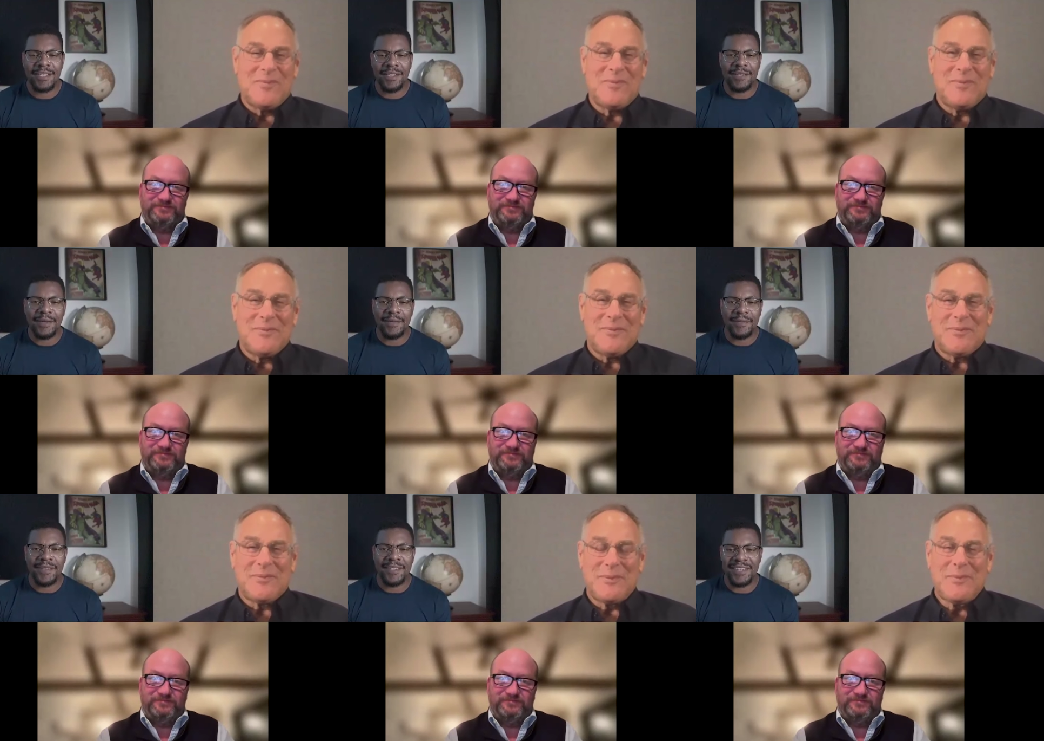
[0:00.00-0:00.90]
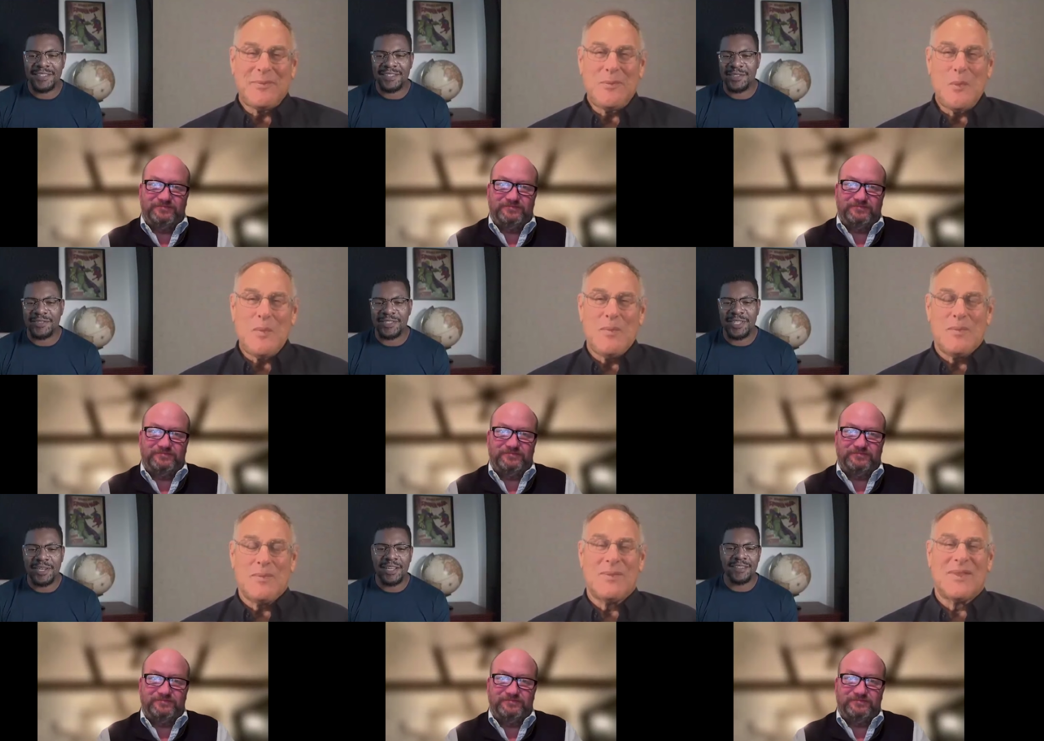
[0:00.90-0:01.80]
Speaker 1: Yeah. Thanks
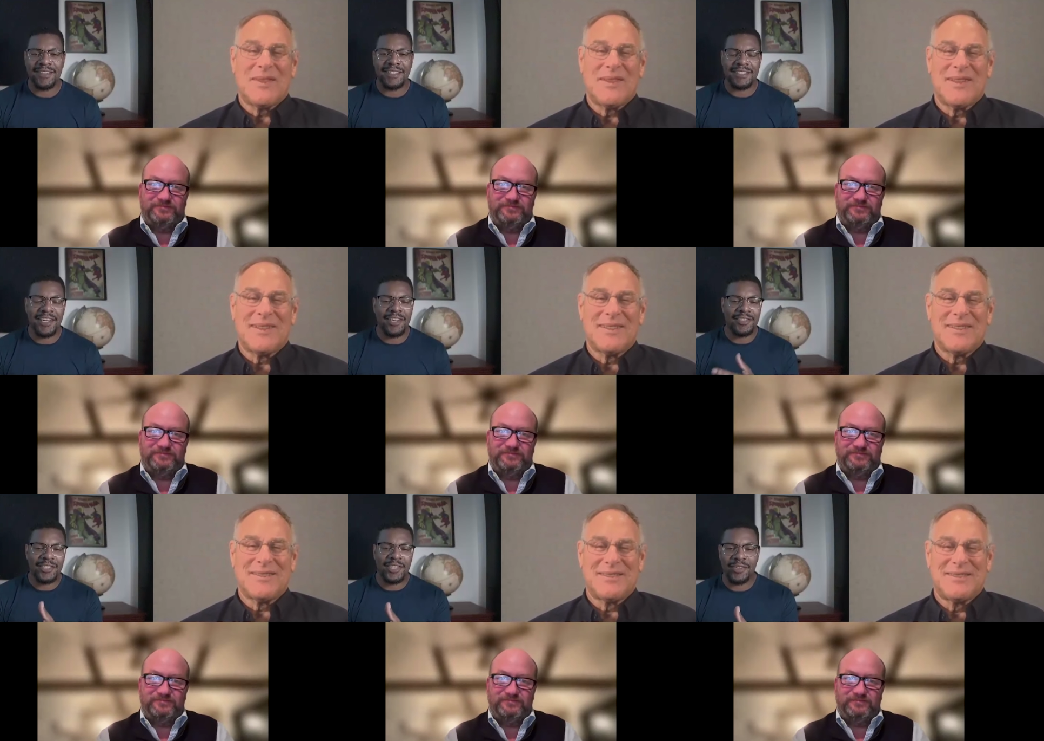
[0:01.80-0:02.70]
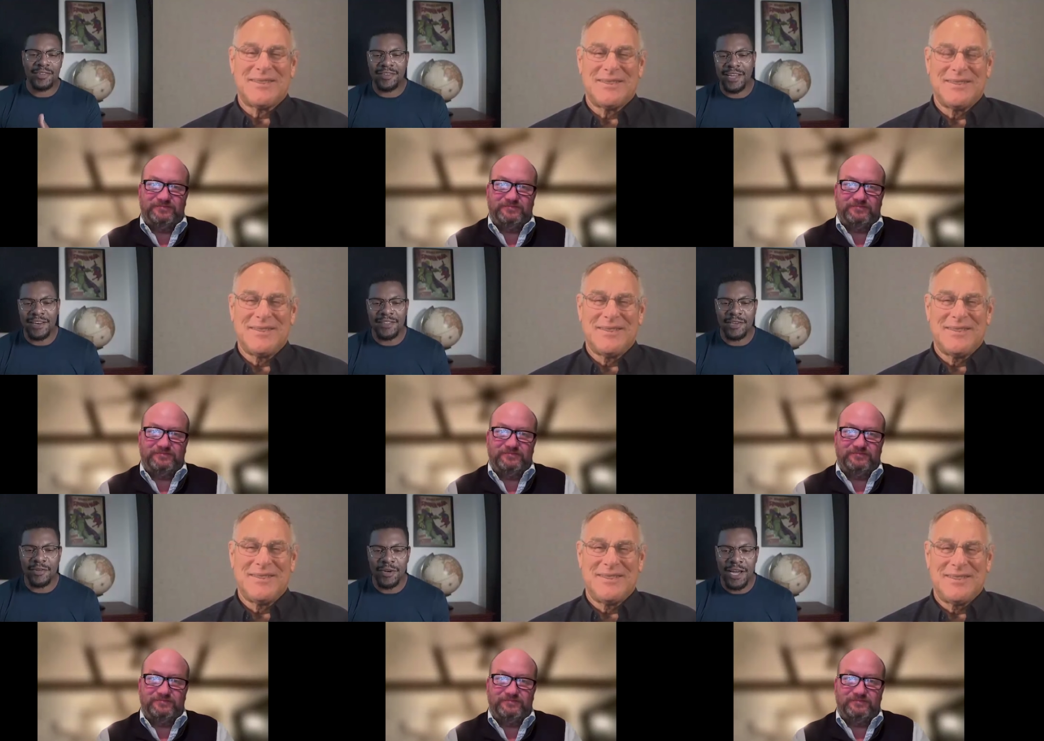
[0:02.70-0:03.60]
for sharing that. Sean, you got
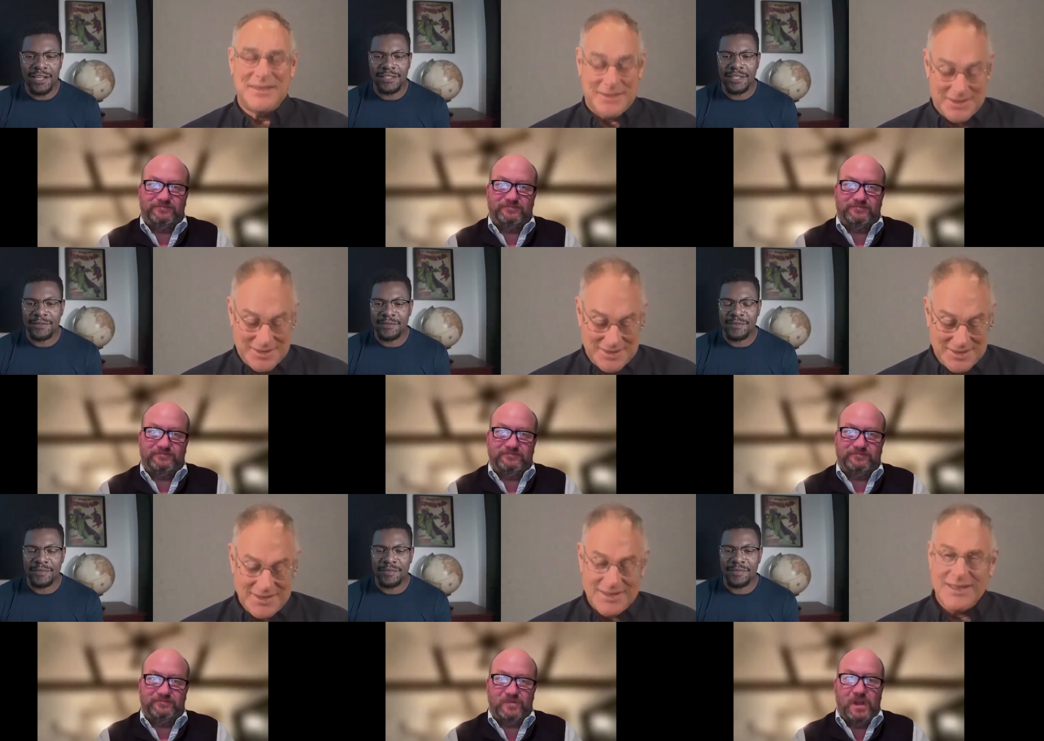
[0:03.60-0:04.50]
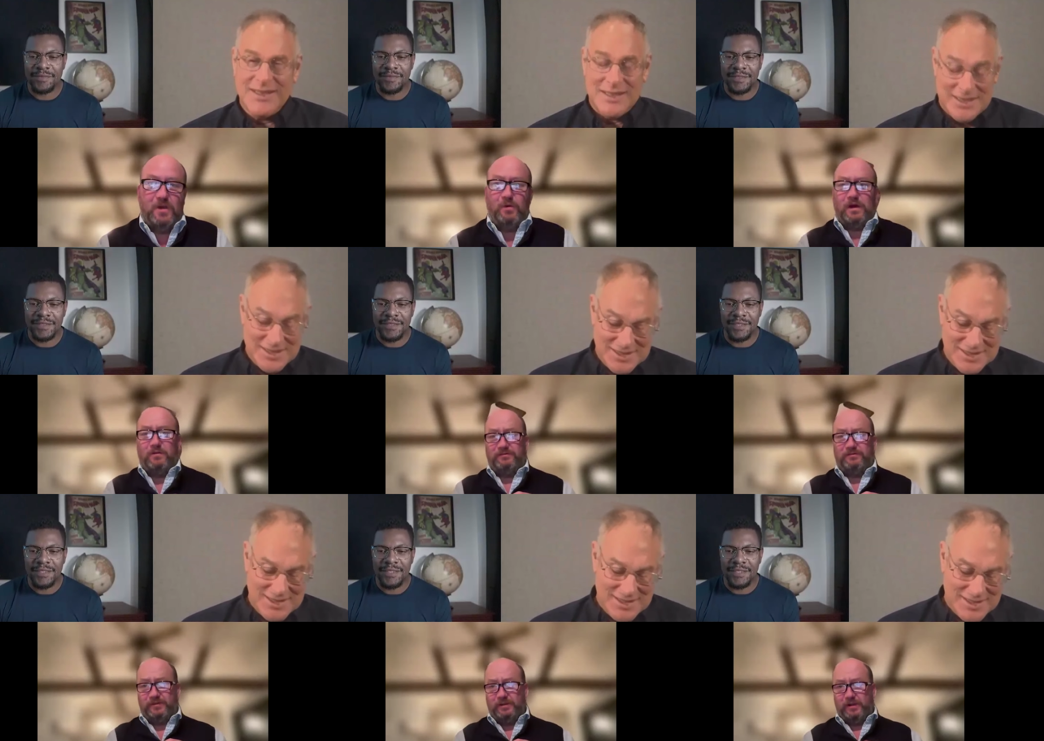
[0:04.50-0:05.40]
anything you want to add to
Speaker 2: that?
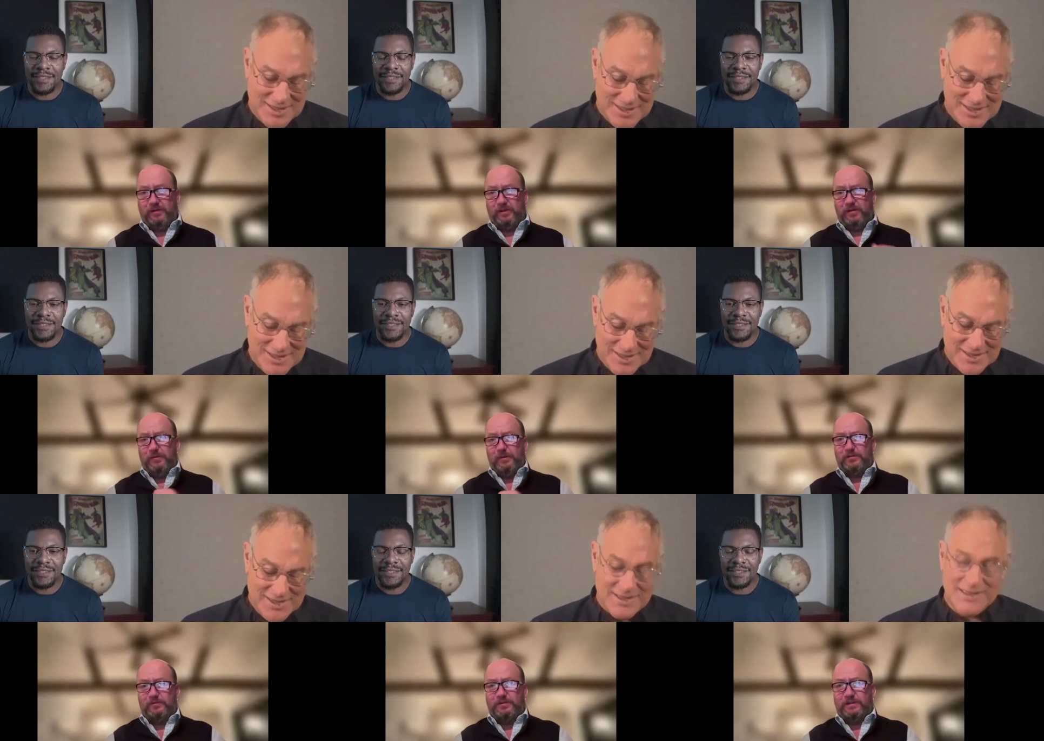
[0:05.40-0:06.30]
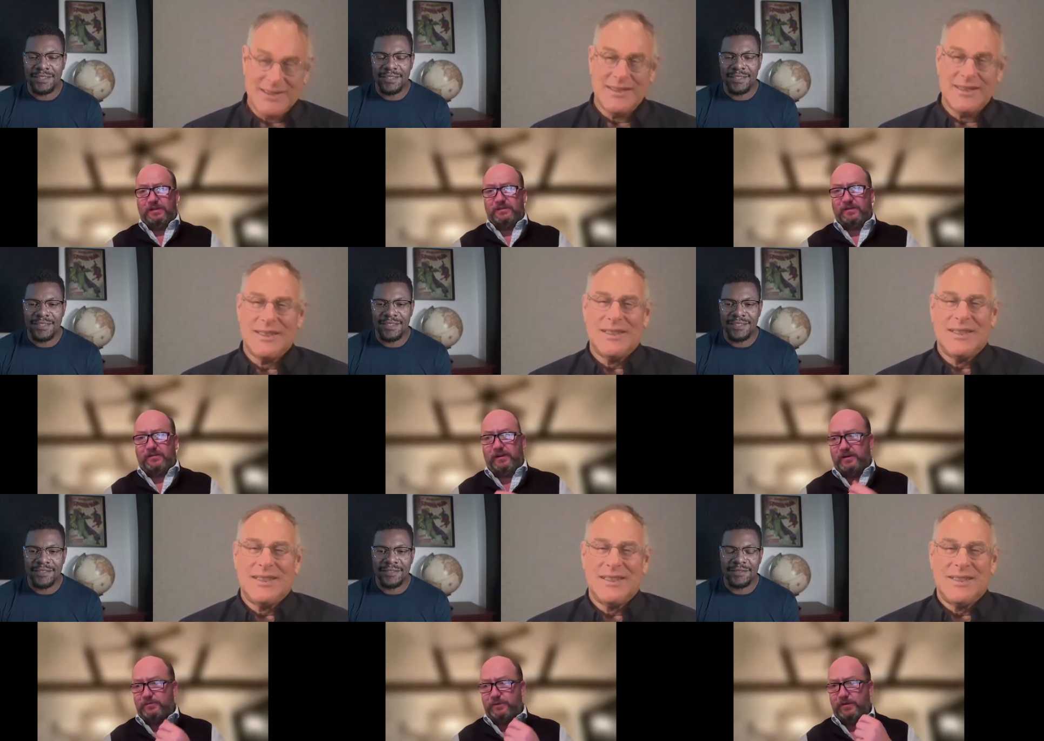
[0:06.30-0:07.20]
Well, the most obvious thing is, I
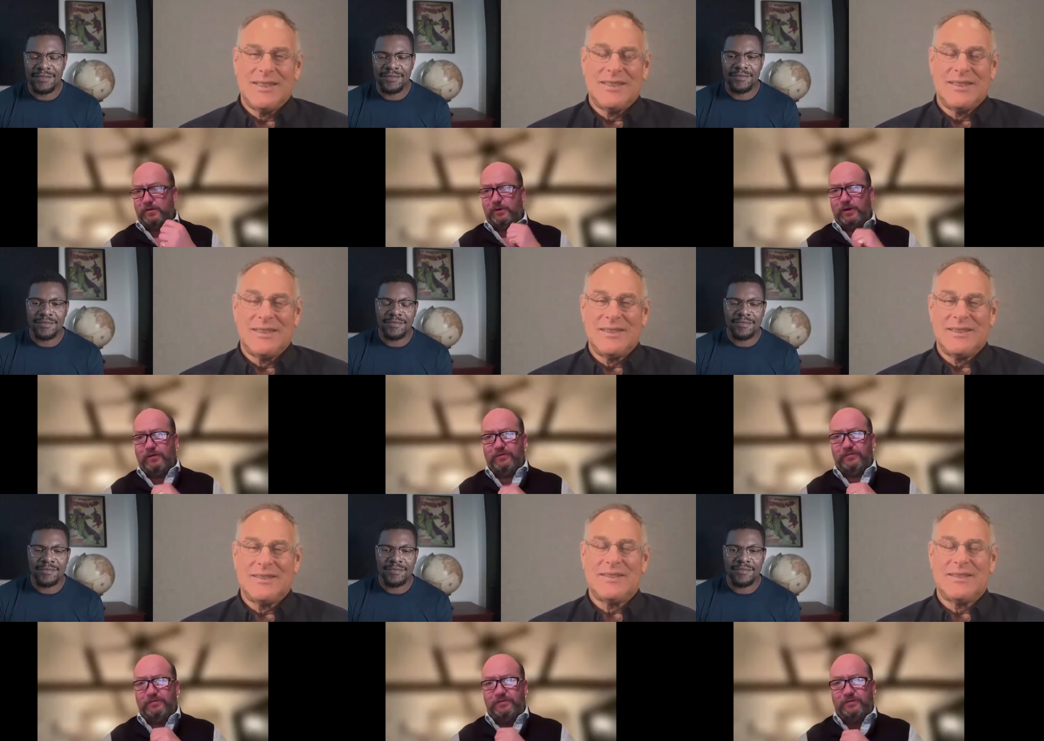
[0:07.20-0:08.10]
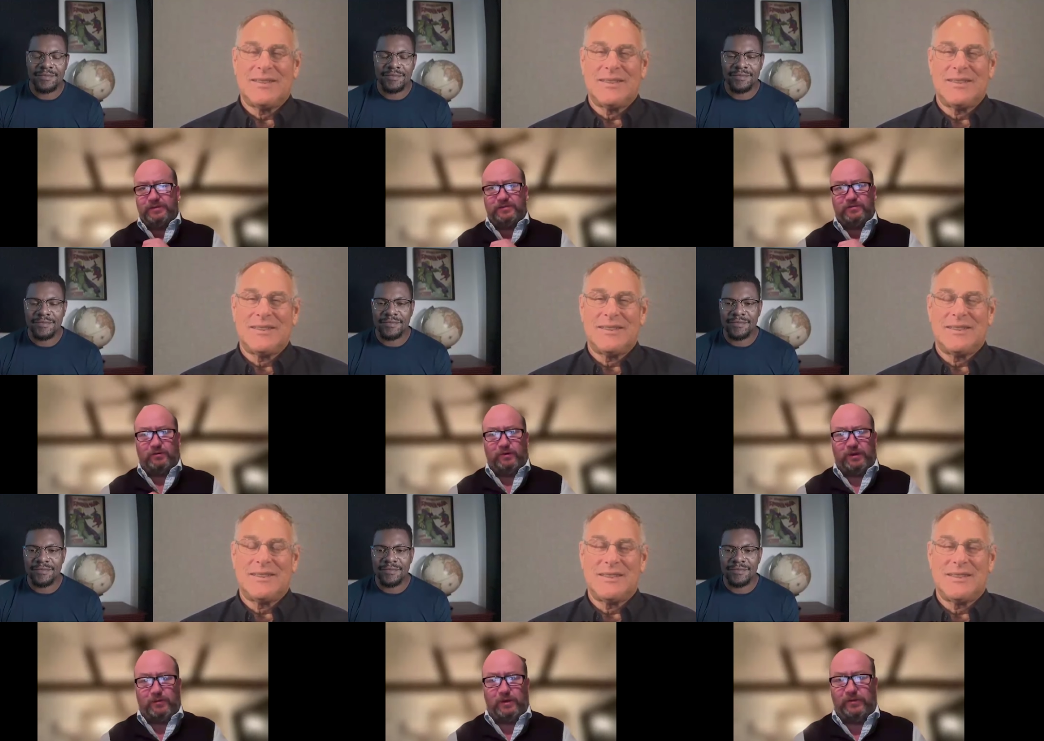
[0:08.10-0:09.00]
think I speak on behalf of investors all
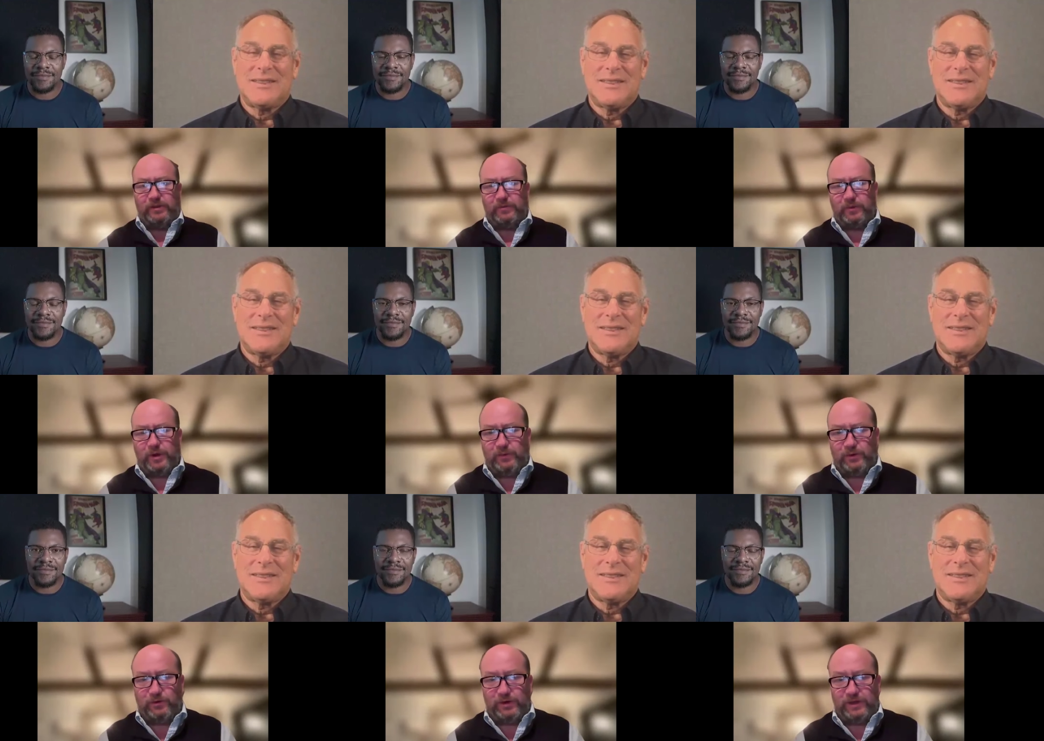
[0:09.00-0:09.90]
around the world, that we hope you're